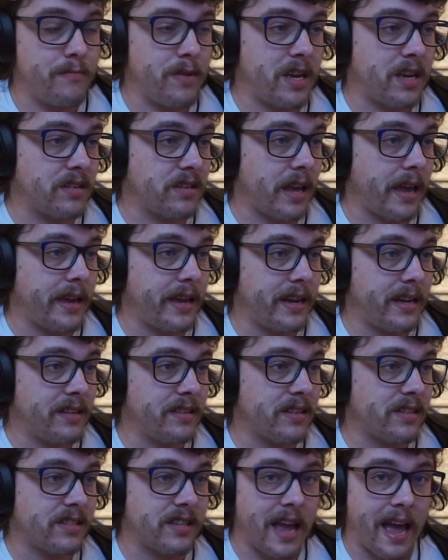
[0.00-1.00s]
Because I can
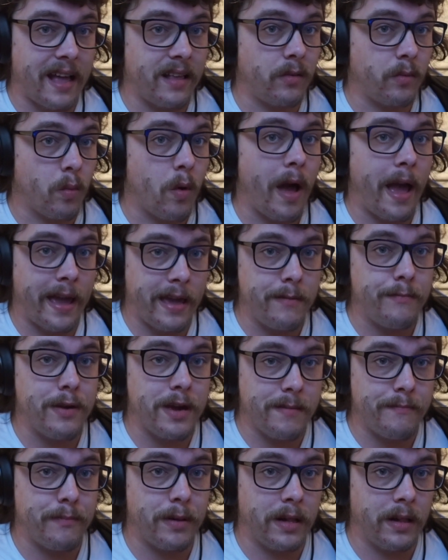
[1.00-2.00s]
understand why
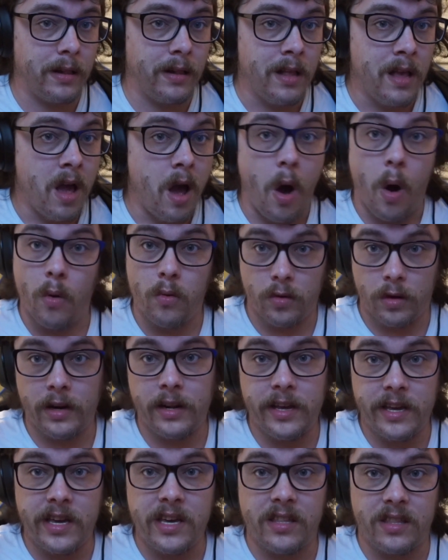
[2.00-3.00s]
people
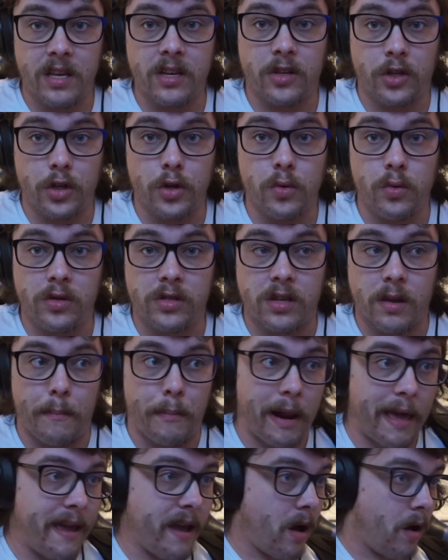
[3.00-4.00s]
only either choose to
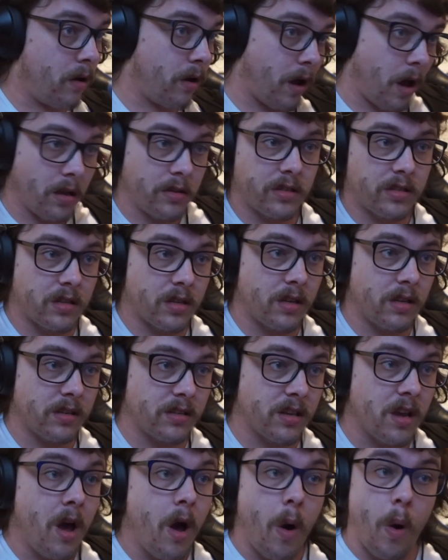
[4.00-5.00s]
play on
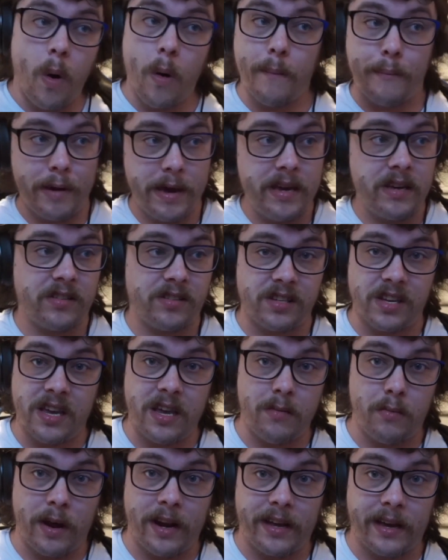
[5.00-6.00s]
consoles or
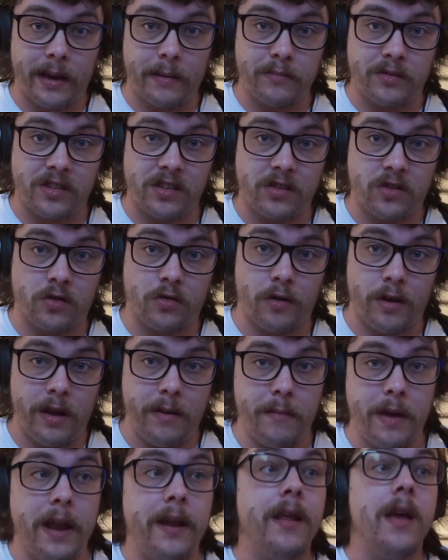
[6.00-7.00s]
PC when it comes to
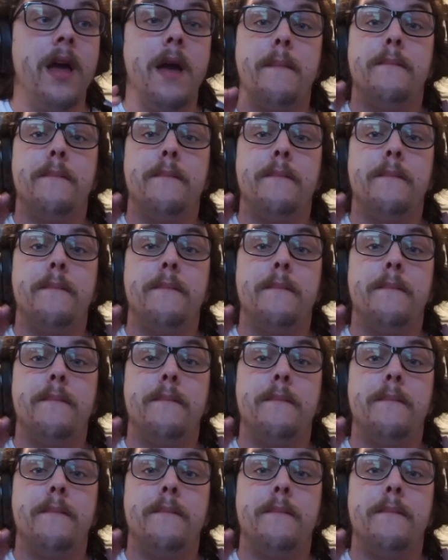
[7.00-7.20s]
streaming,